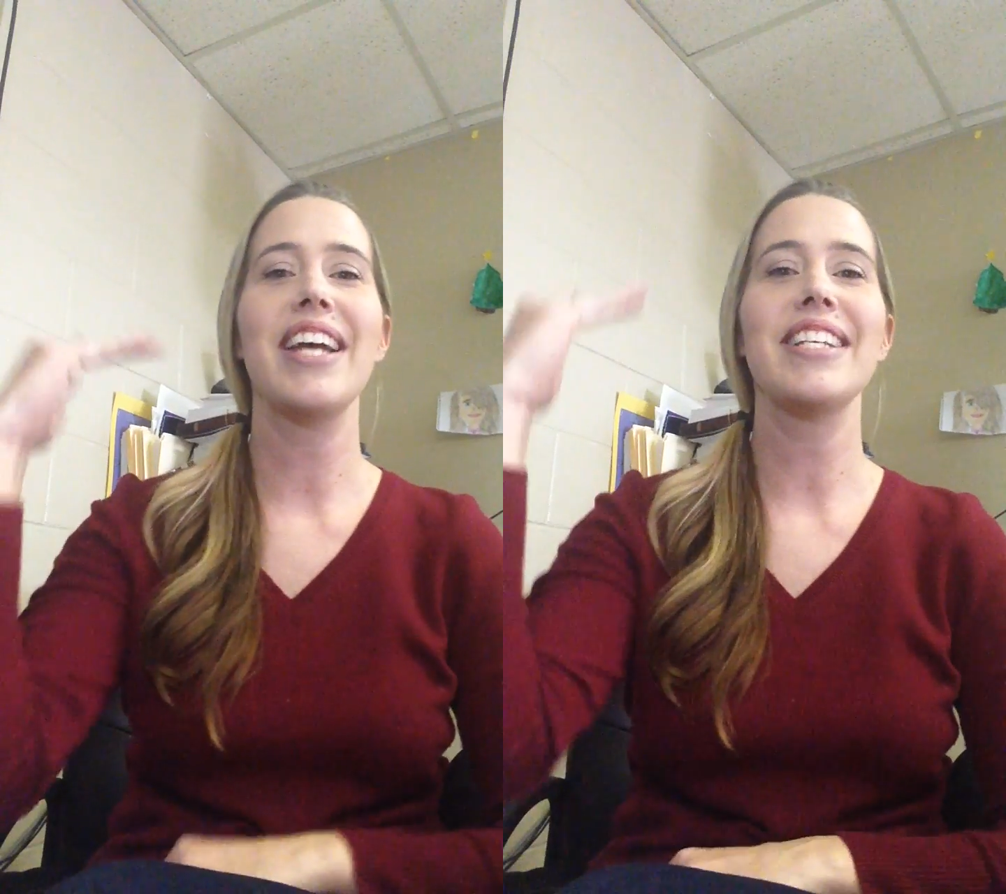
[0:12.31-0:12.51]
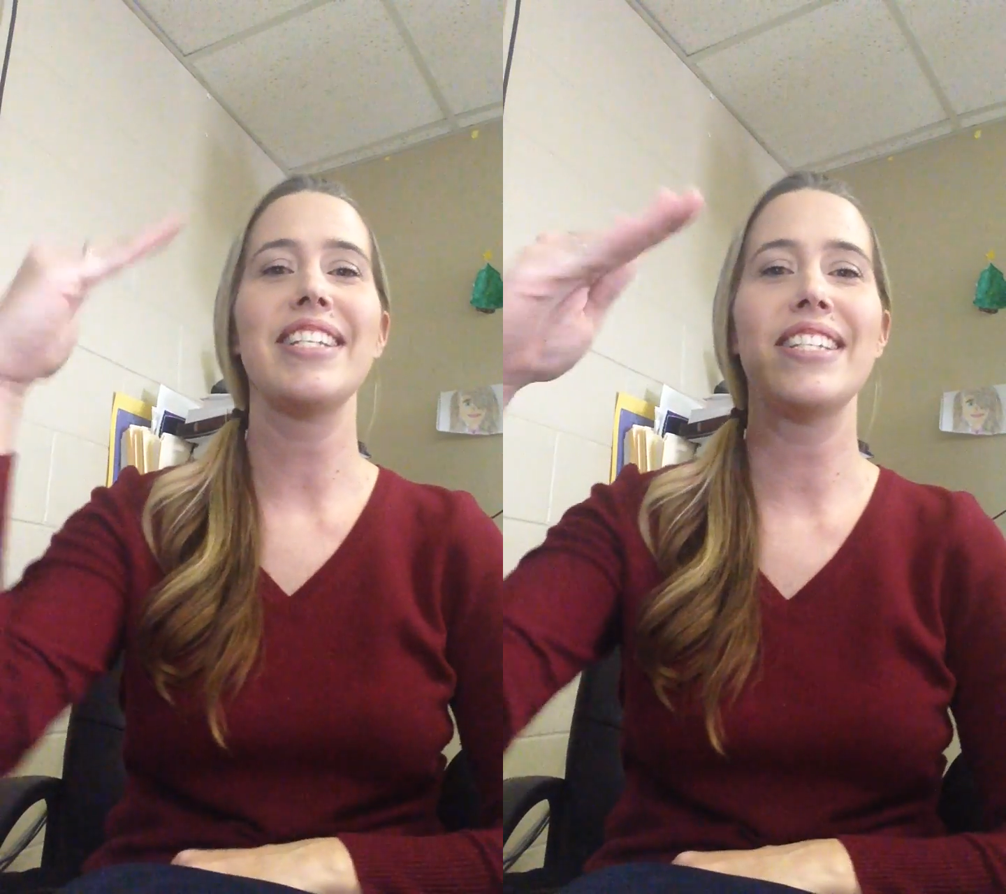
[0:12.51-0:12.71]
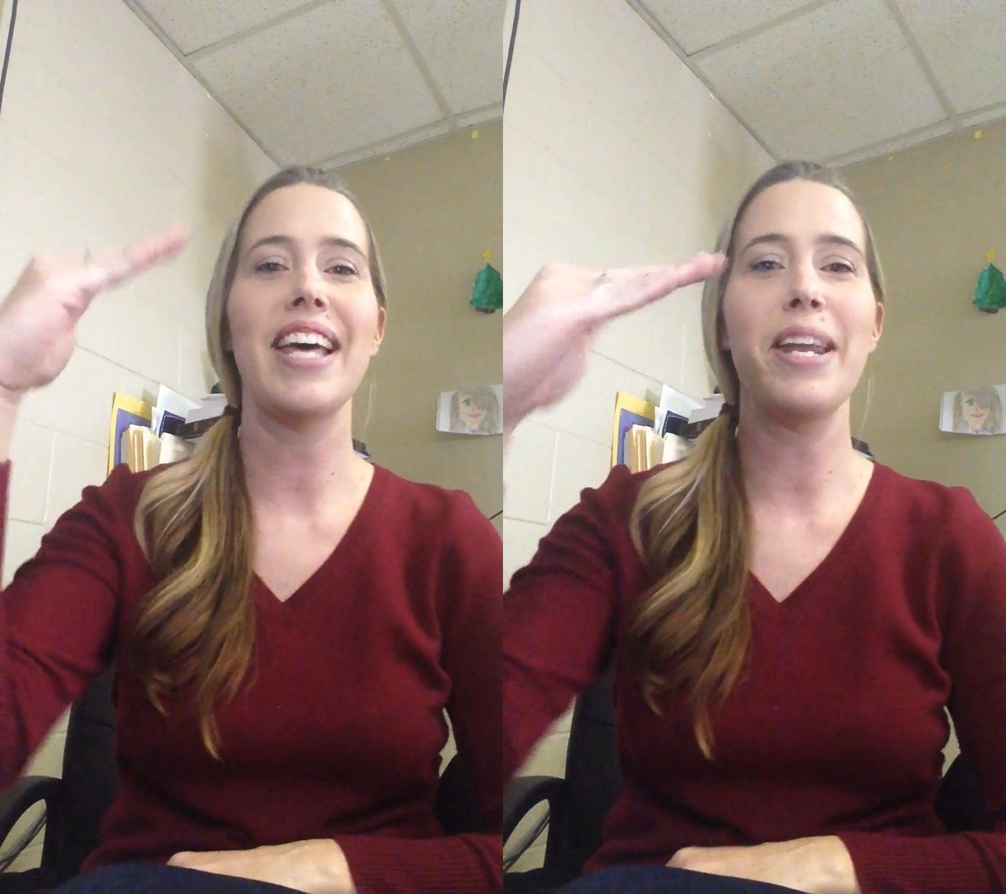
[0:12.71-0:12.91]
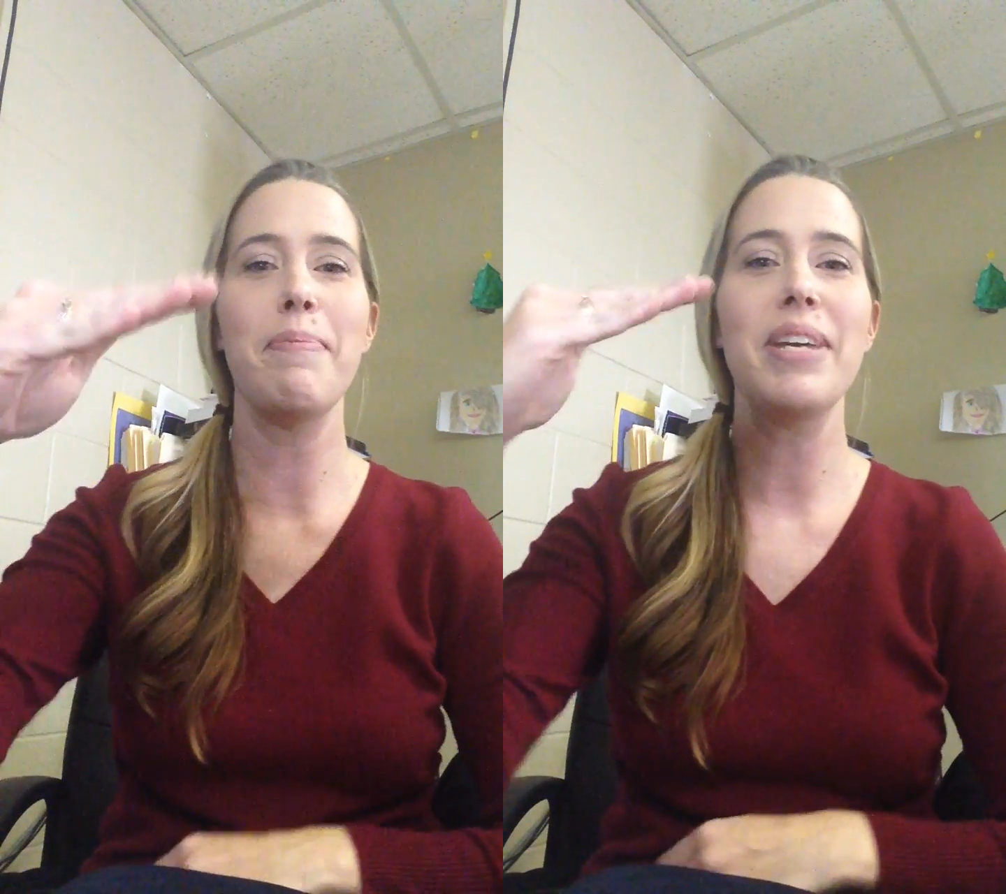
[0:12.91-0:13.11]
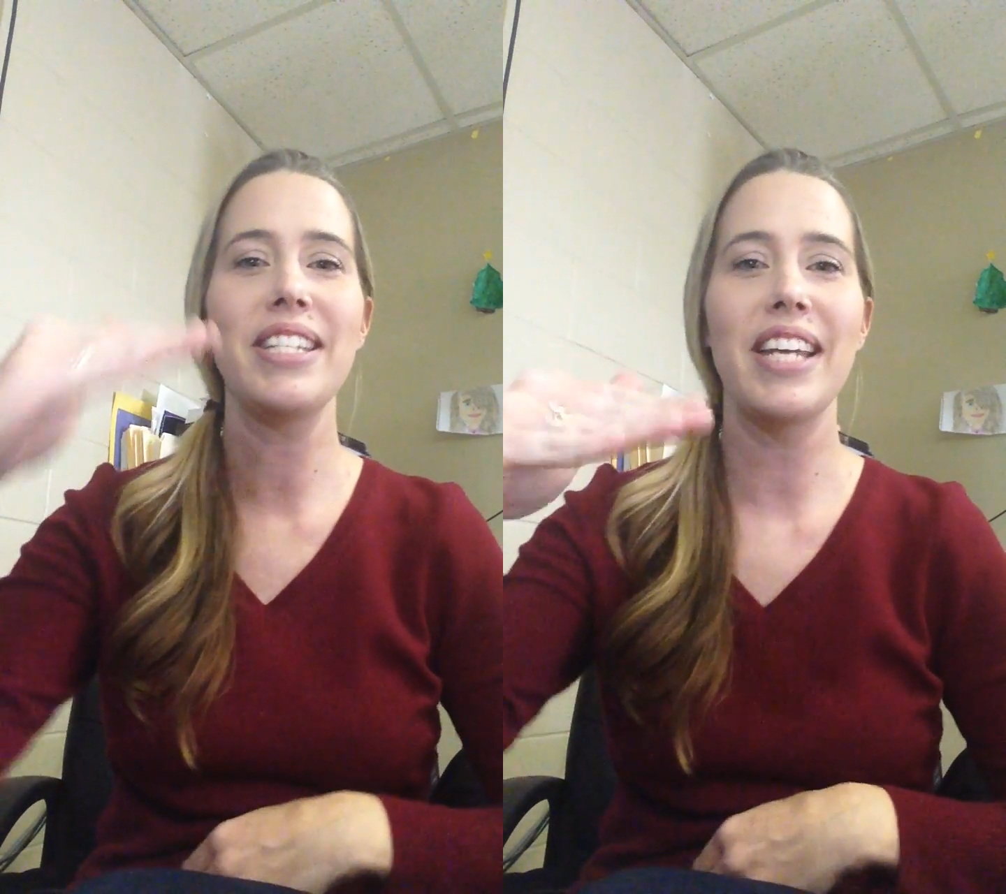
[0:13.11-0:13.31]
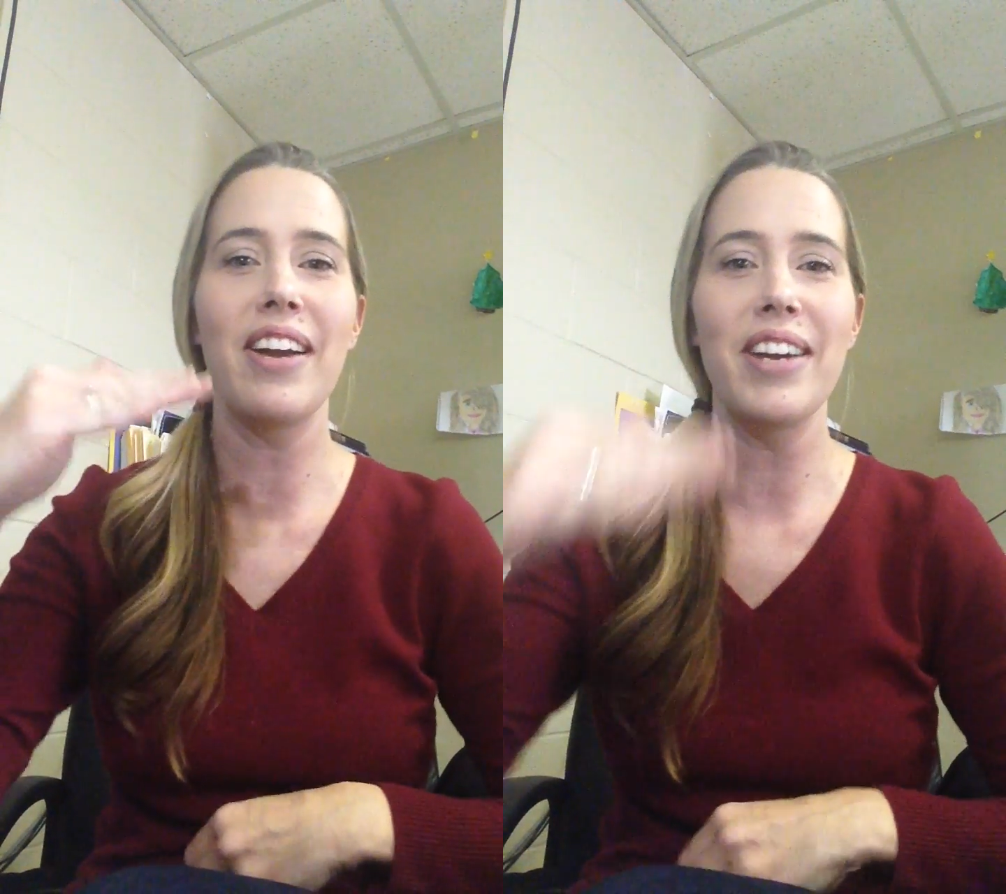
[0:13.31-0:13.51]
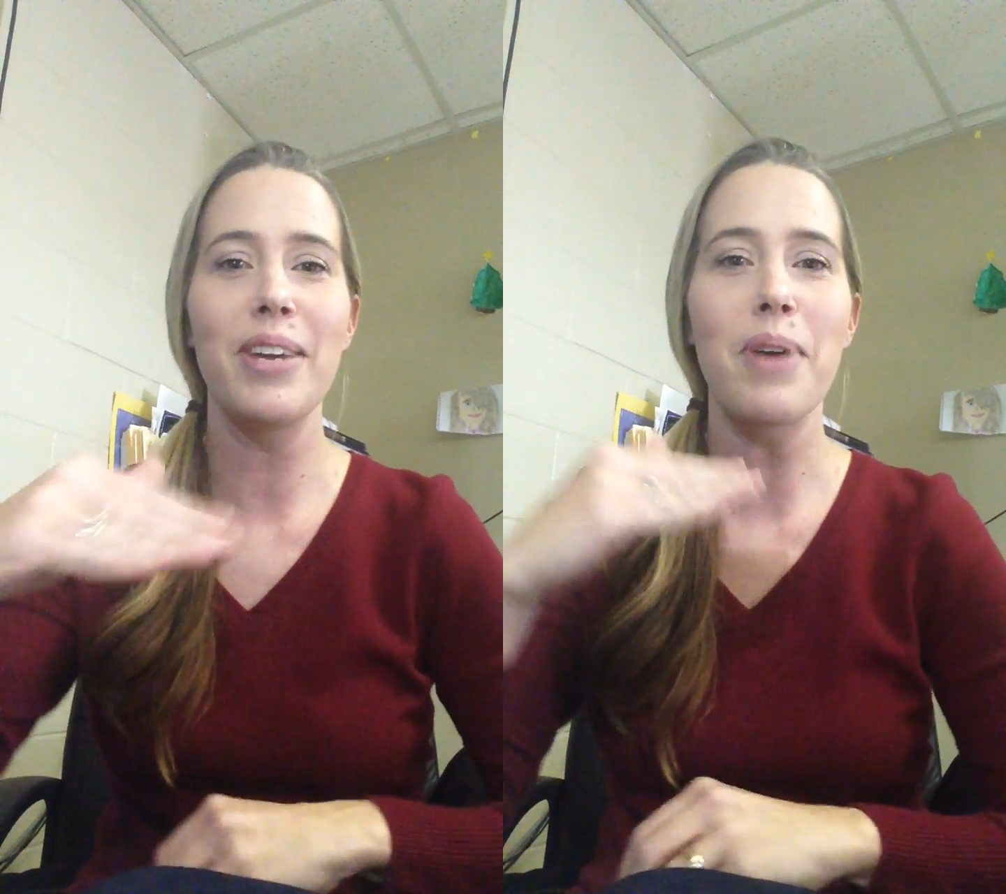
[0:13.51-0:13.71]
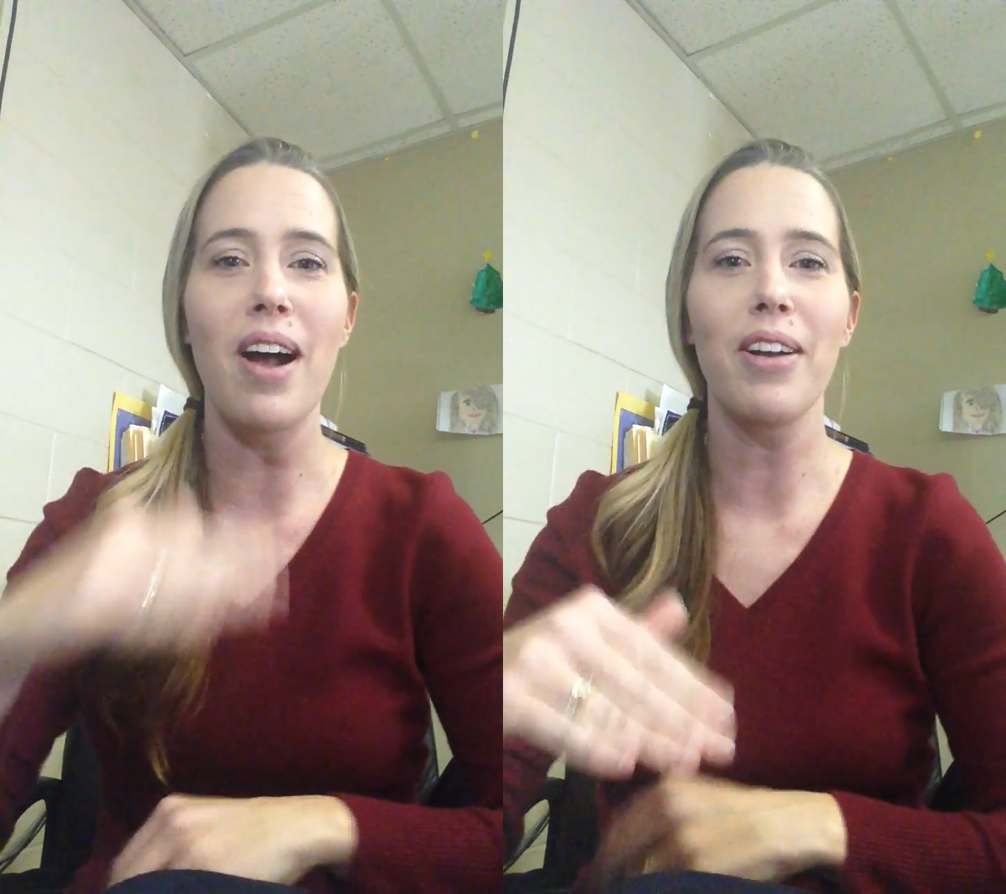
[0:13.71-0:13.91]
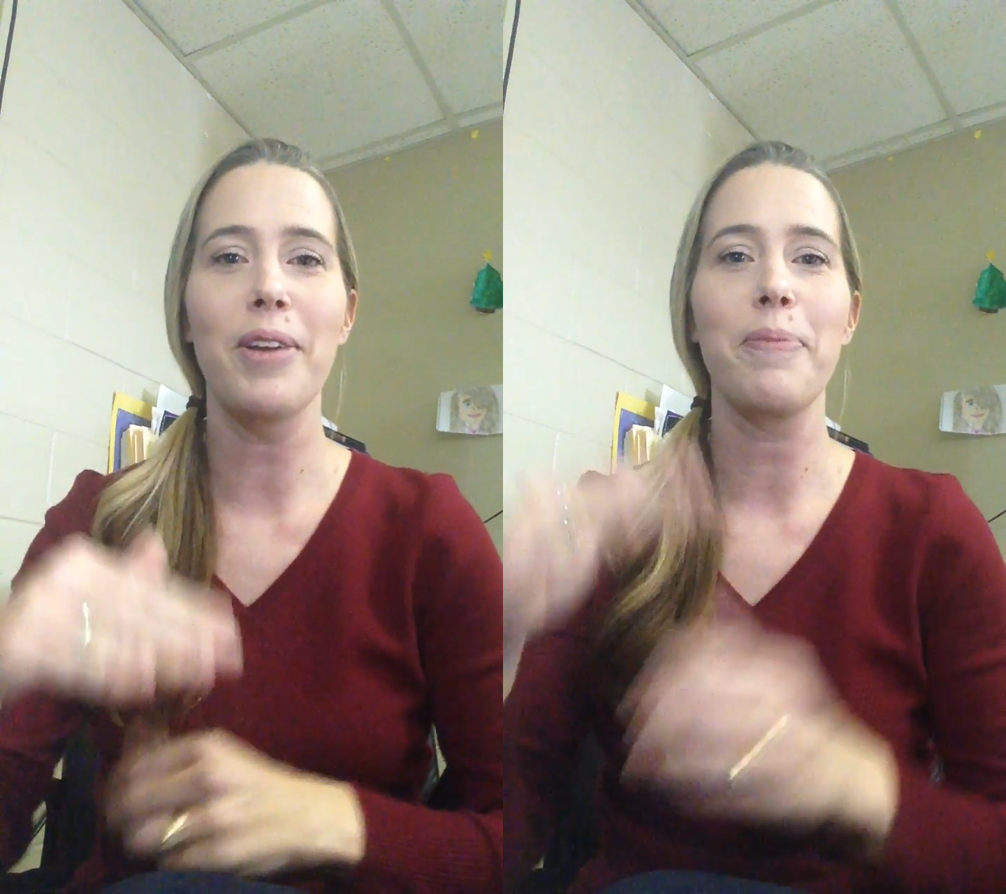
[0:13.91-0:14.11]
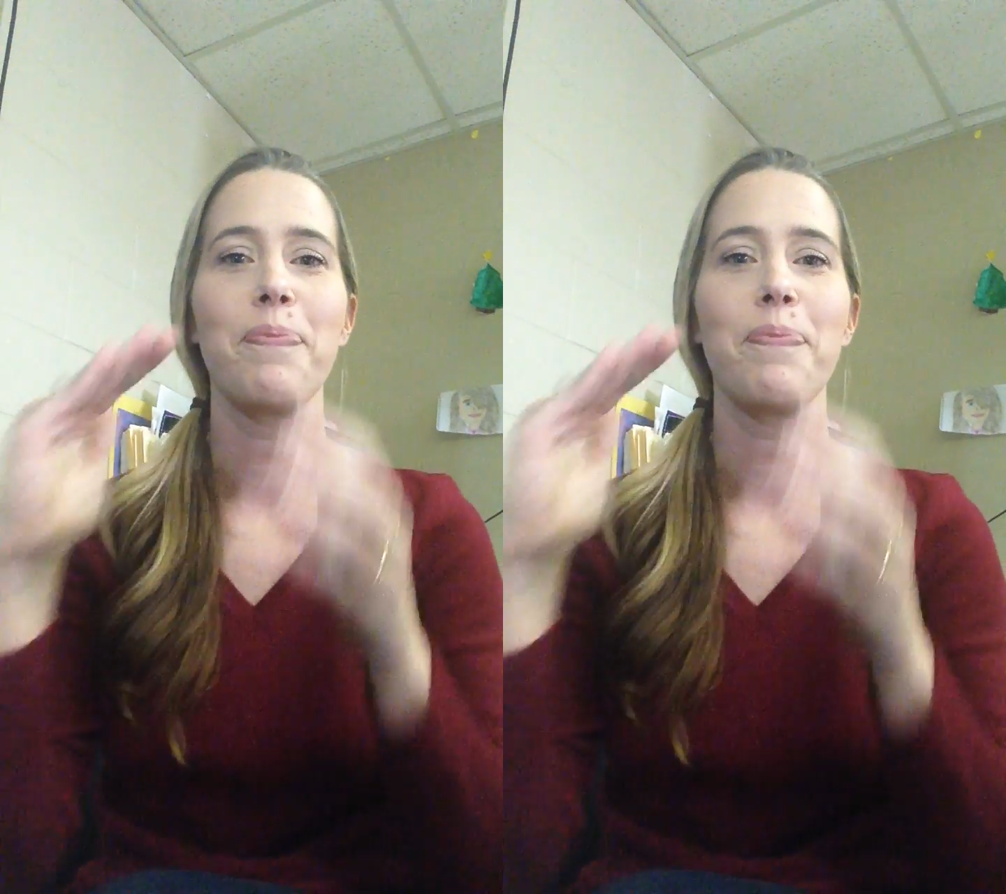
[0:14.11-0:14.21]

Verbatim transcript: a sedimentary rock.